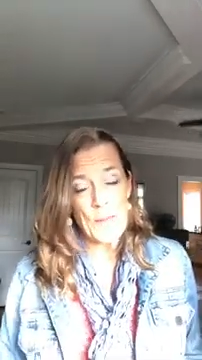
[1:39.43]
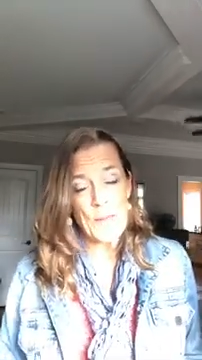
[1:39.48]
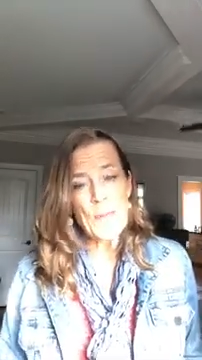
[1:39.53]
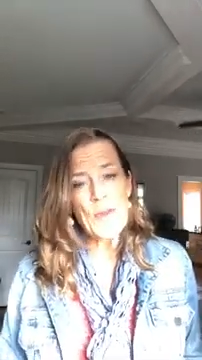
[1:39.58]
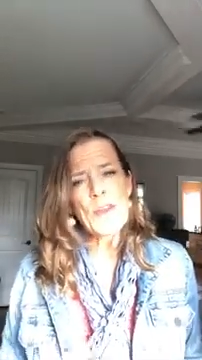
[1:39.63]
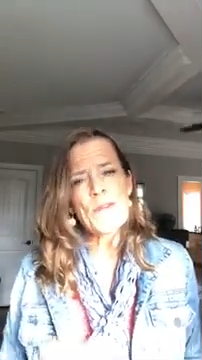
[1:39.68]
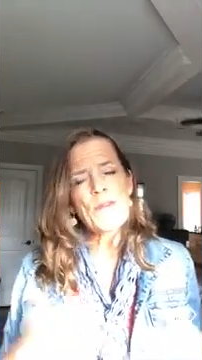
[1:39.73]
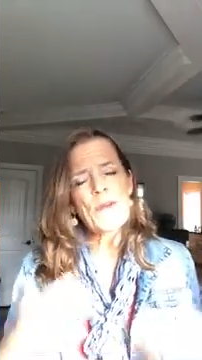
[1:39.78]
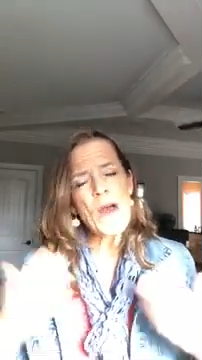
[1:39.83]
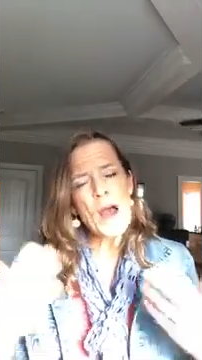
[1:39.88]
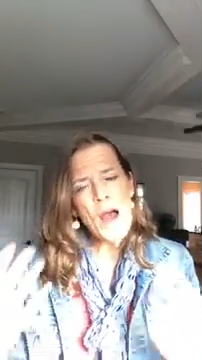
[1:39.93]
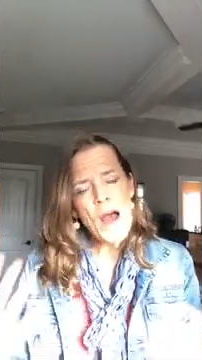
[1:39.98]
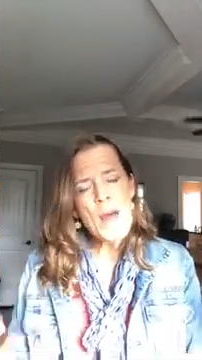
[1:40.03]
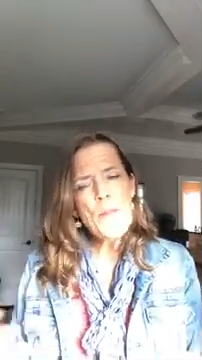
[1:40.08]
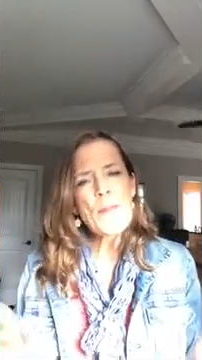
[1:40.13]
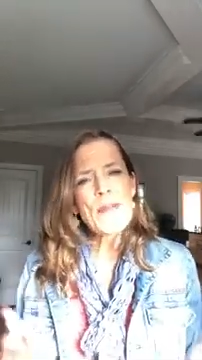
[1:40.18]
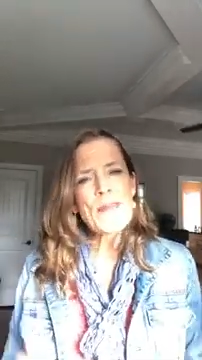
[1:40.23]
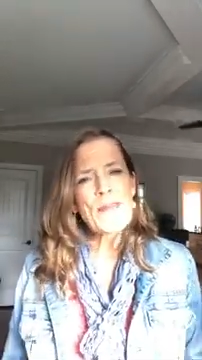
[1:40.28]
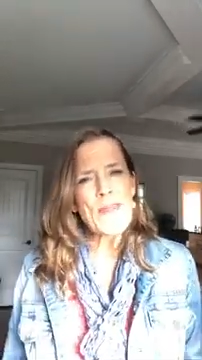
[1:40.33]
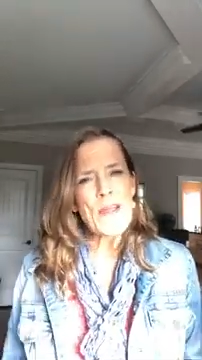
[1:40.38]
But if you
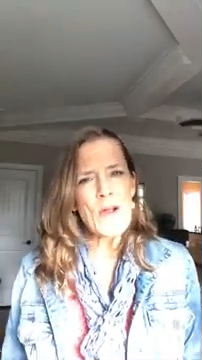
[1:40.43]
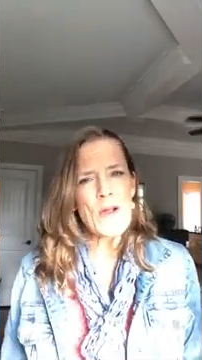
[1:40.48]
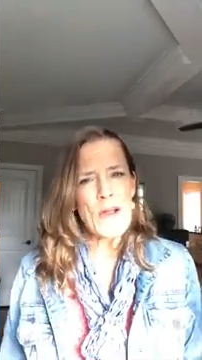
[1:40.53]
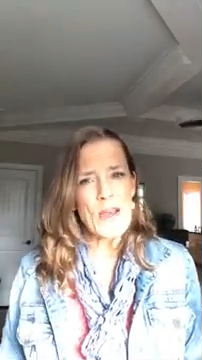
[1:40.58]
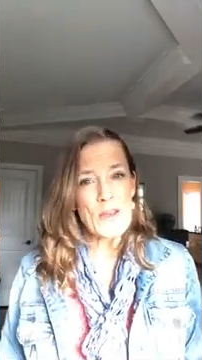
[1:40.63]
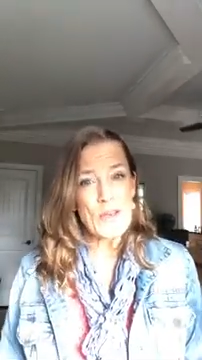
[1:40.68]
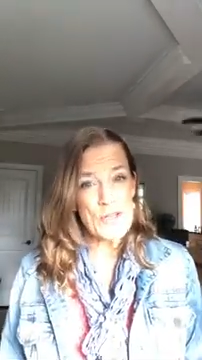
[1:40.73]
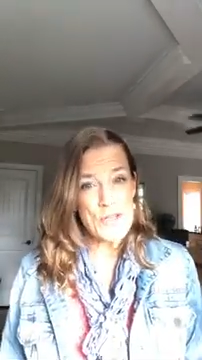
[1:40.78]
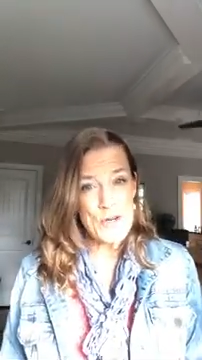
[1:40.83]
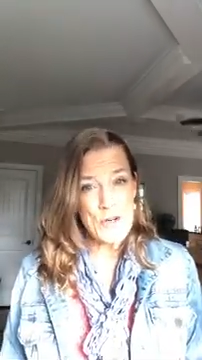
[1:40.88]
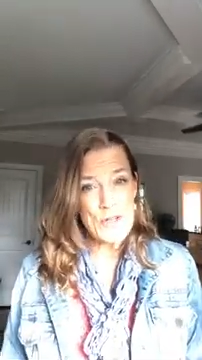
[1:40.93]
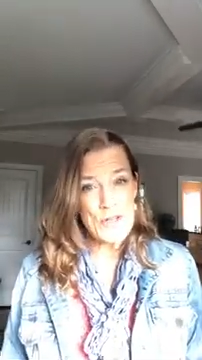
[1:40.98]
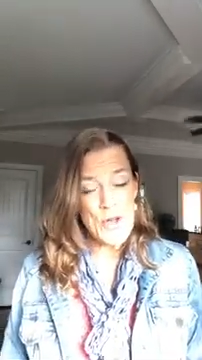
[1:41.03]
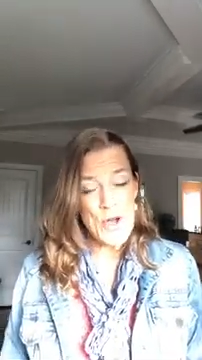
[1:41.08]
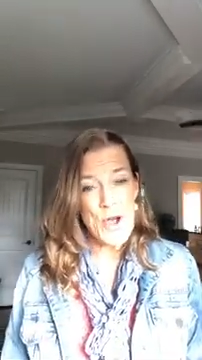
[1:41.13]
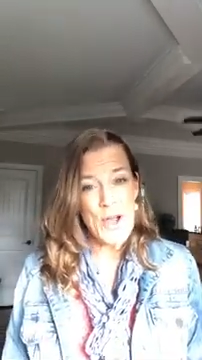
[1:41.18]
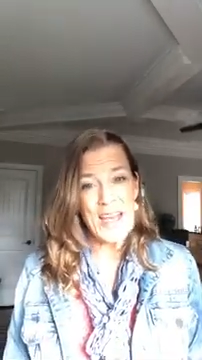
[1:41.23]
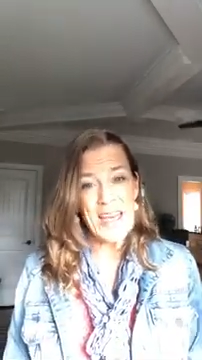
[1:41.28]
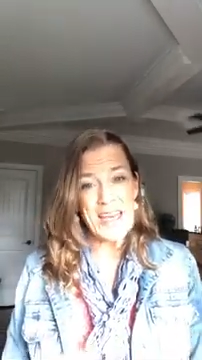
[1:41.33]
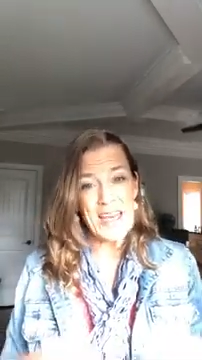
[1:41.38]
hop in there and you start
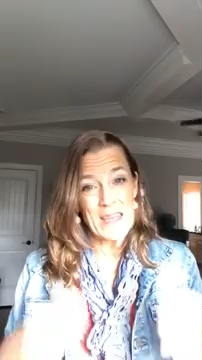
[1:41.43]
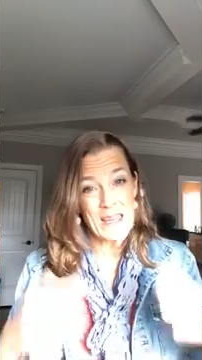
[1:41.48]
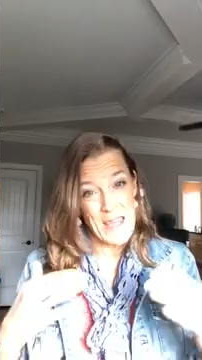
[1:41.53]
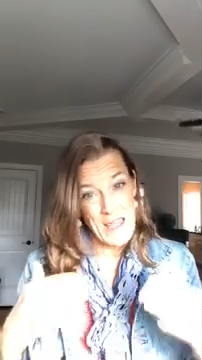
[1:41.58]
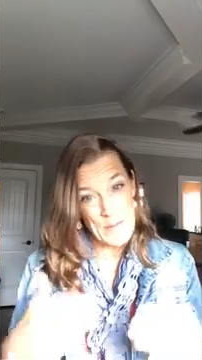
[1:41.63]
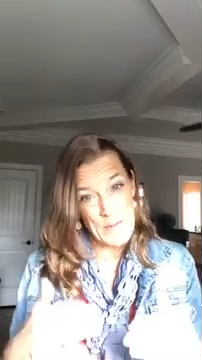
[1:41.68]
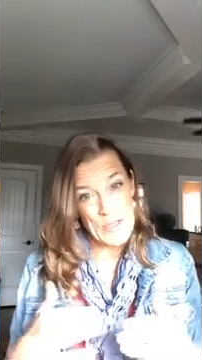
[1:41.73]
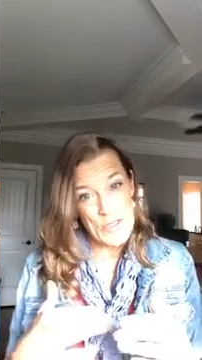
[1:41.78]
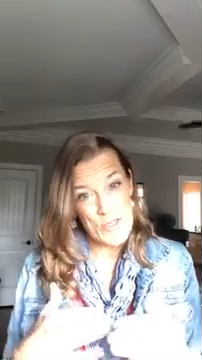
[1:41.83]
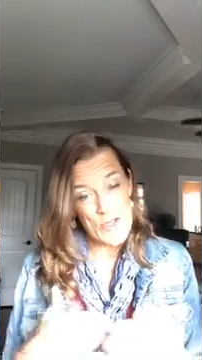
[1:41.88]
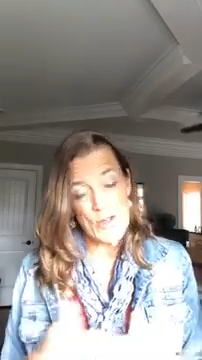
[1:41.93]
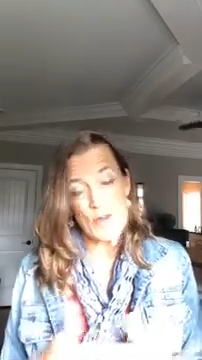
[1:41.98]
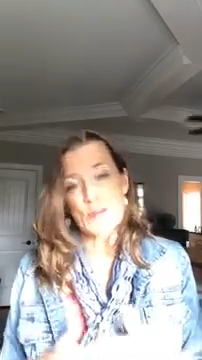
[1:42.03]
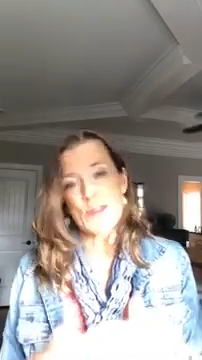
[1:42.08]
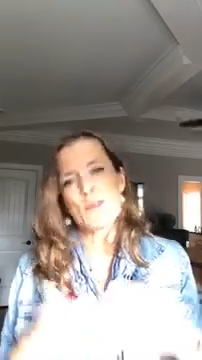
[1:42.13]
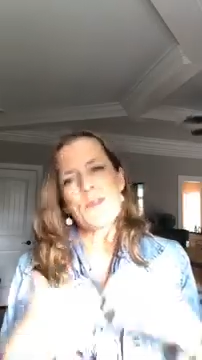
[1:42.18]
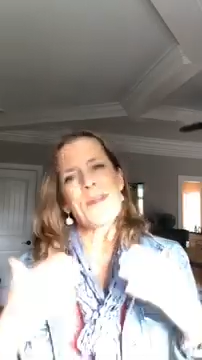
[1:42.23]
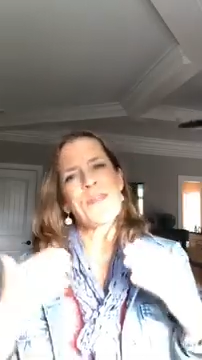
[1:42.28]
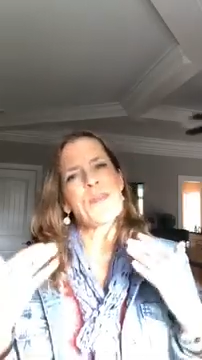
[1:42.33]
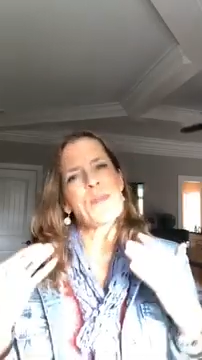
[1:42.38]
talking in layman's
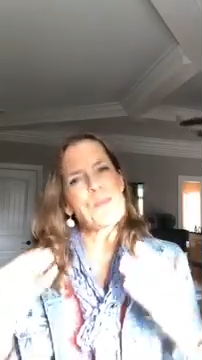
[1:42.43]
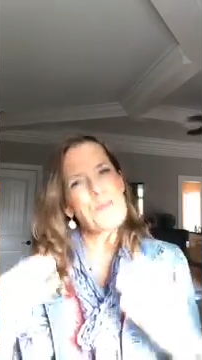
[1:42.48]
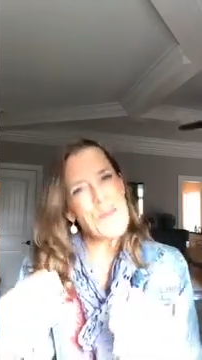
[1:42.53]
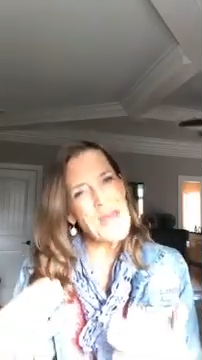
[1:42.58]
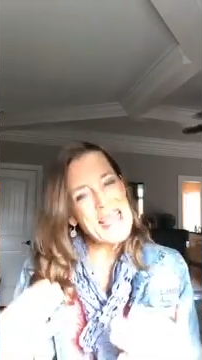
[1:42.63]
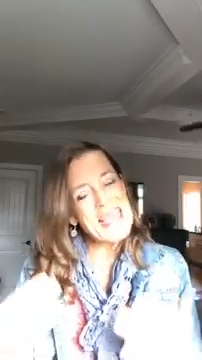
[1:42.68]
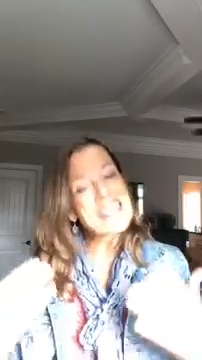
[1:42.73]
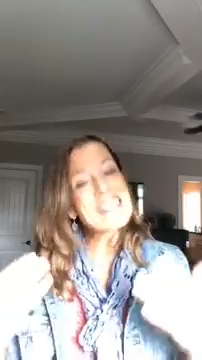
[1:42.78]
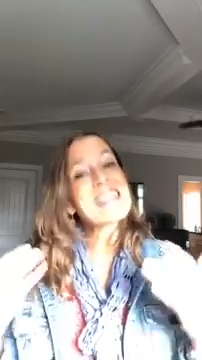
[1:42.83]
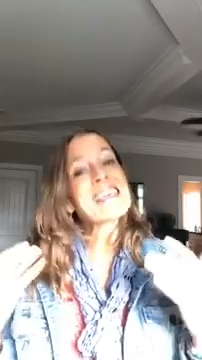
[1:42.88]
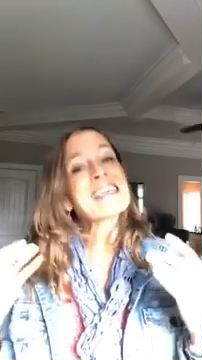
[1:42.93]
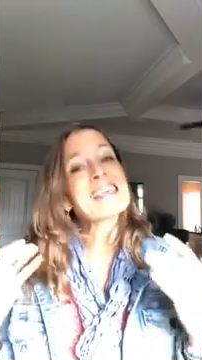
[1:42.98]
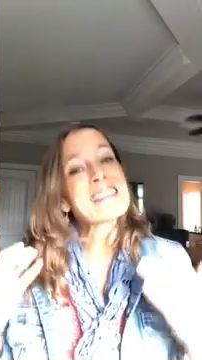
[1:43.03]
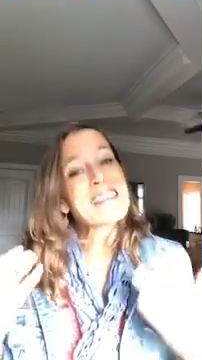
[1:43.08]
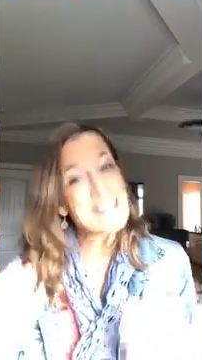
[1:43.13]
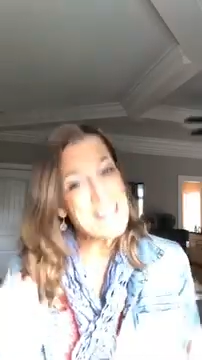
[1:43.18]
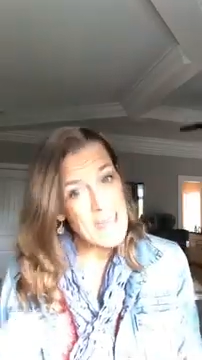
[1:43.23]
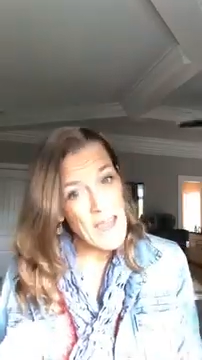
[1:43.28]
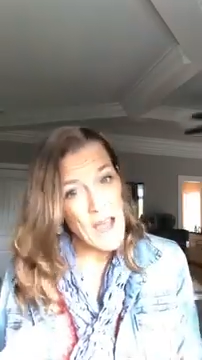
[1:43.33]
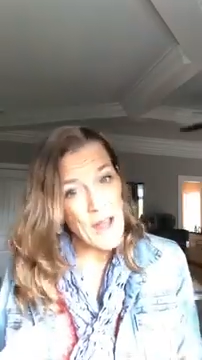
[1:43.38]
terms about the basic
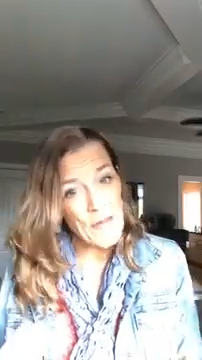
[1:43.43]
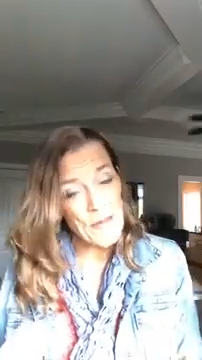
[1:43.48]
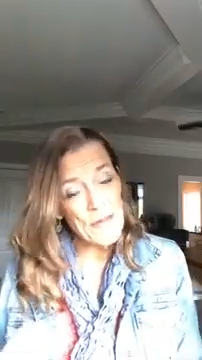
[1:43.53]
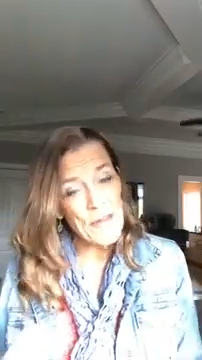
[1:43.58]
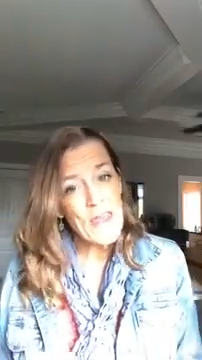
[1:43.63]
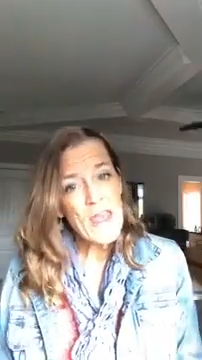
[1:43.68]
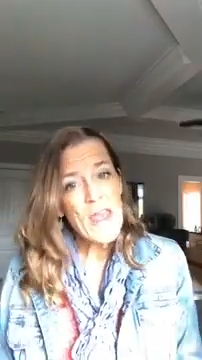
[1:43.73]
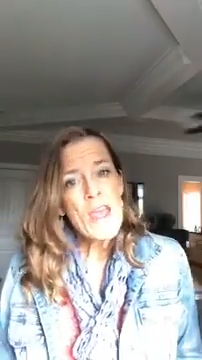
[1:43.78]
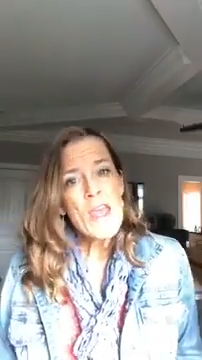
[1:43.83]
stuff,